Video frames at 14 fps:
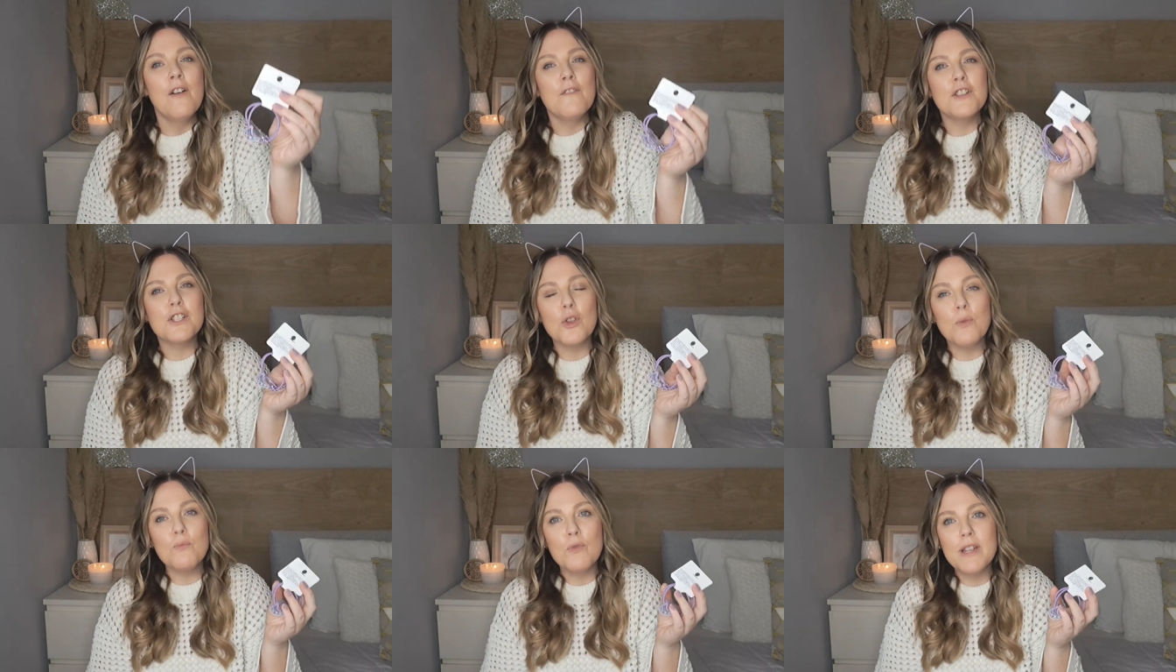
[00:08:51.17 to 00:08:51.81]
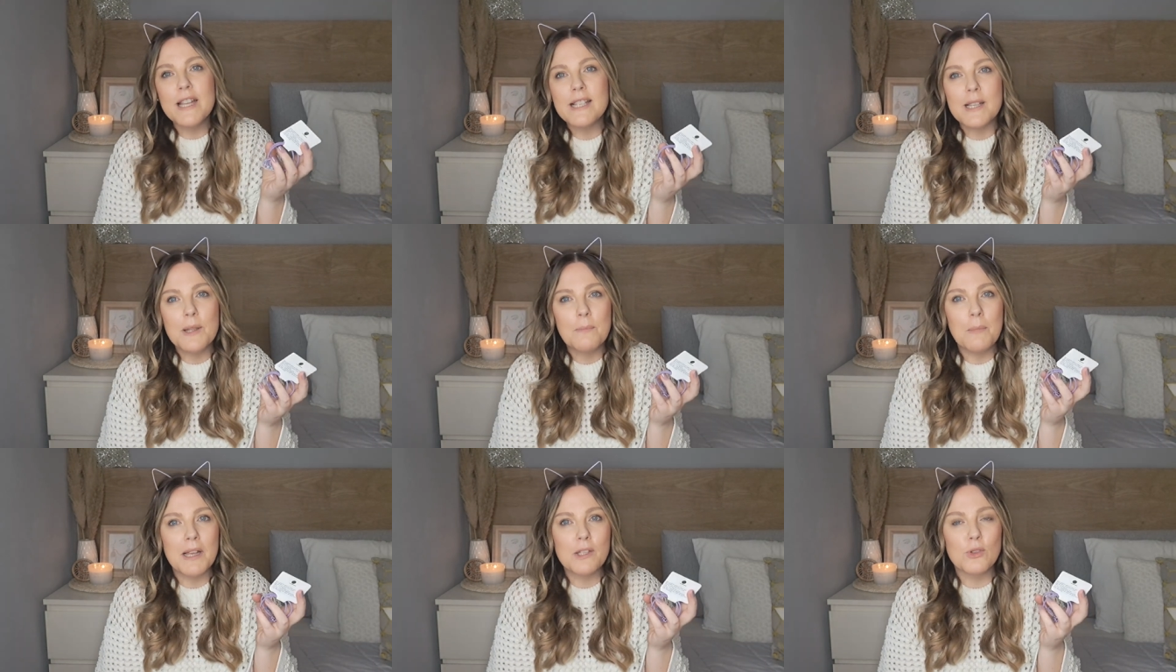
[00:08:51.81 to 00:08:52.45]
For some
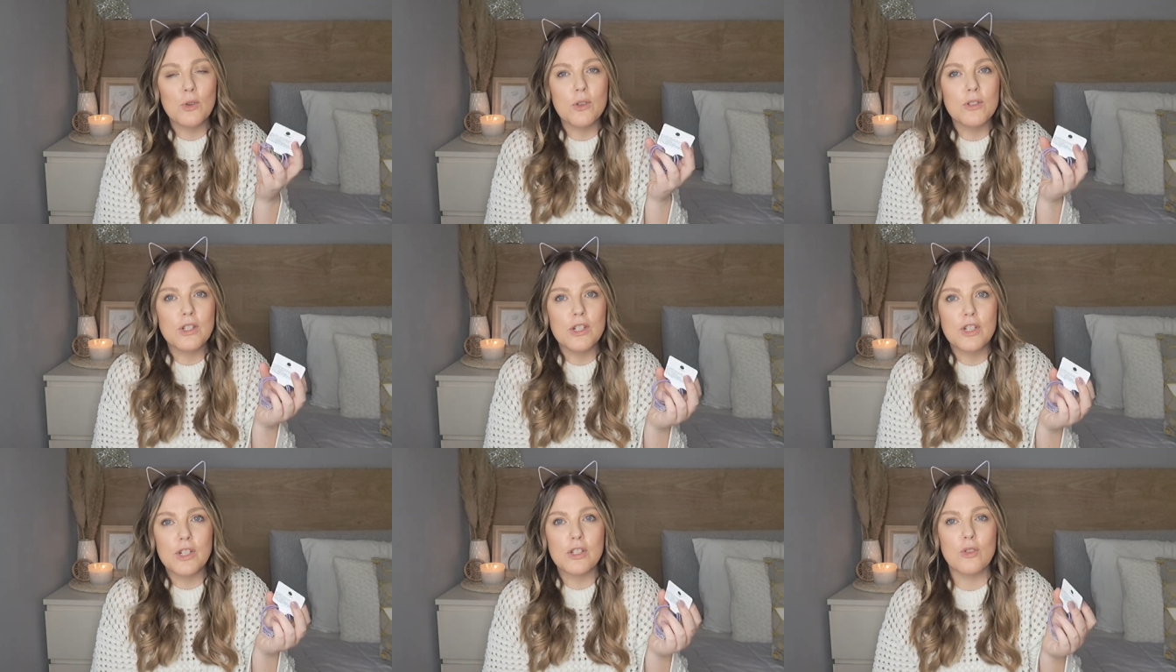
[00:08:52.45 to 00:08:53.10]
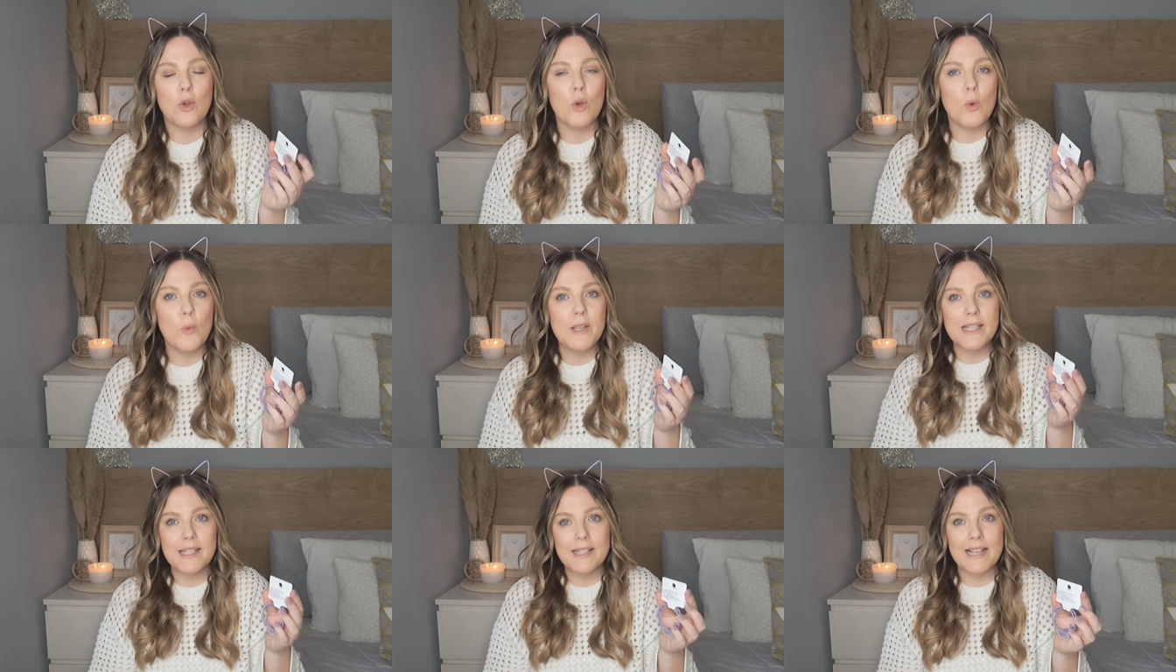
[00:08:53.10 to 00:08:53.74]
reason, my daughter just
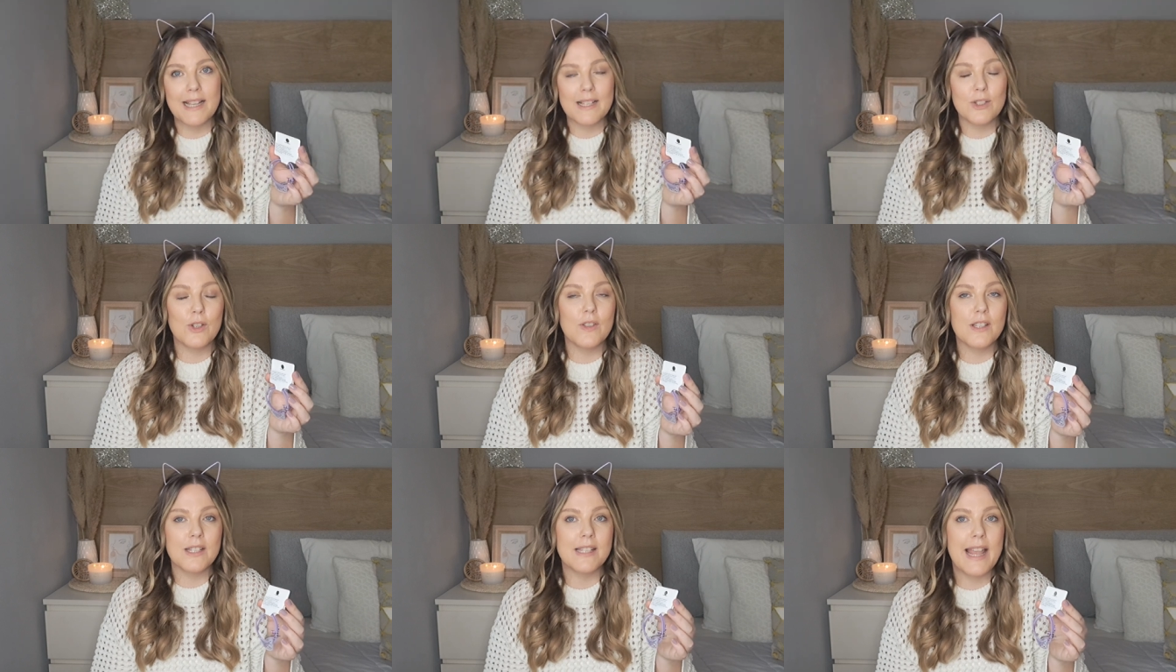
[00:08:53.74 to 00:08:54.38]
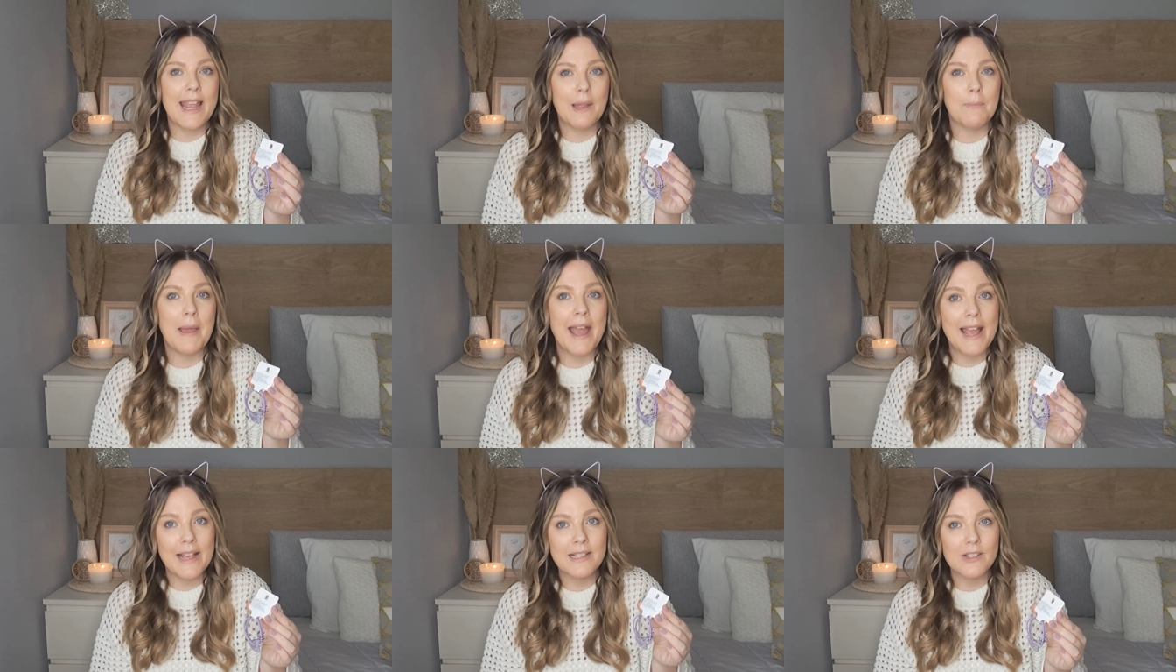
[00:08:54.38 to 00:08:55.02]
always sticks to the same
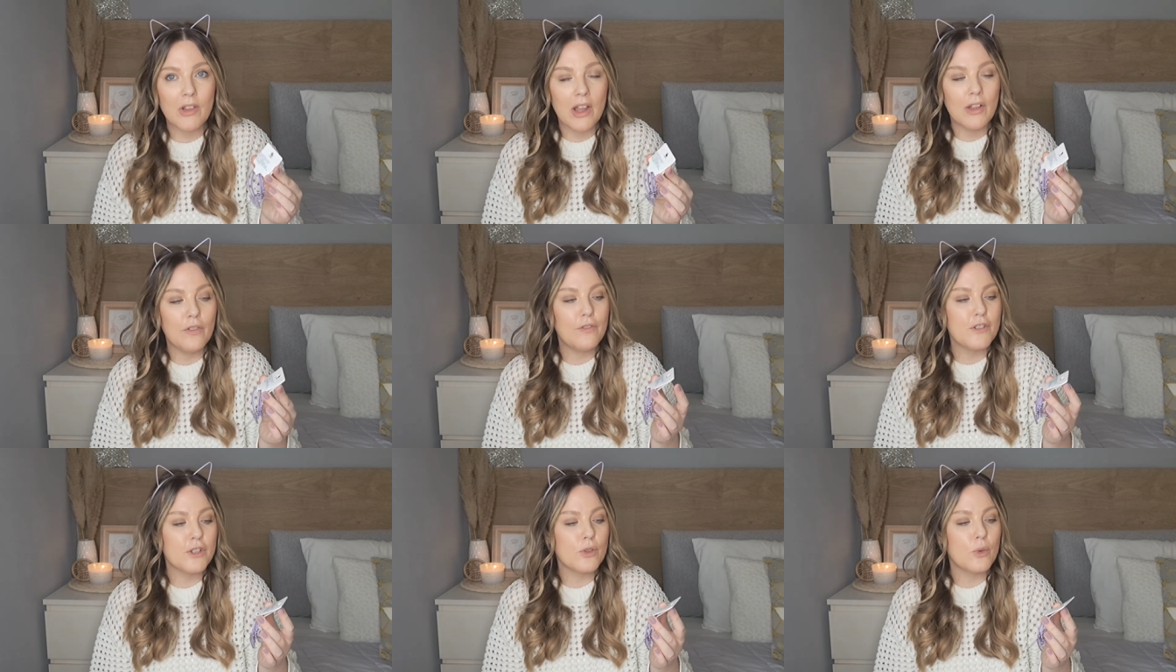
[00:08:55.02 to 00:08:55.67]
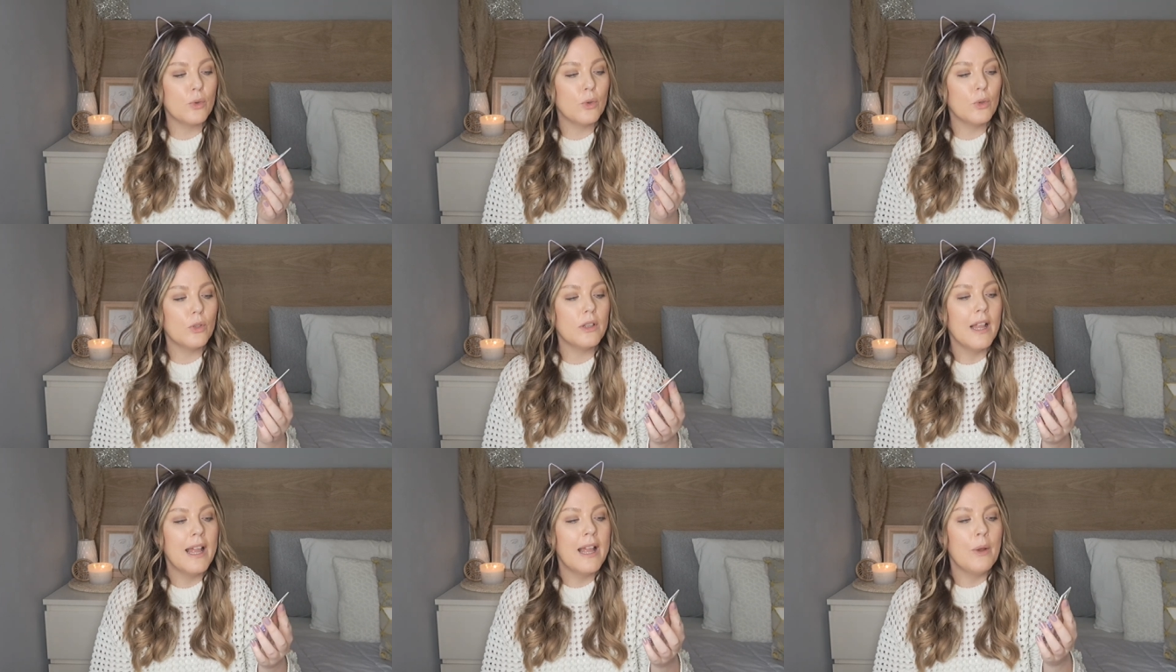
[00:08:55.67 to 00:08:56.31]
hairstyle for
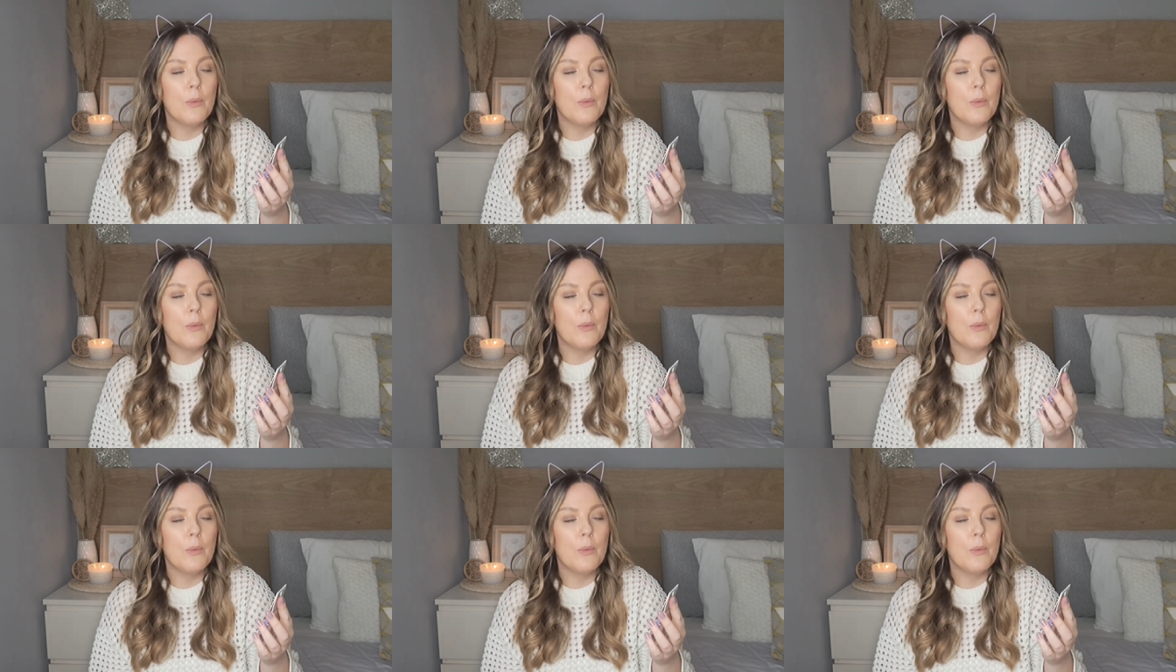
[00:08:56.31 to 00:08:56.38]
school,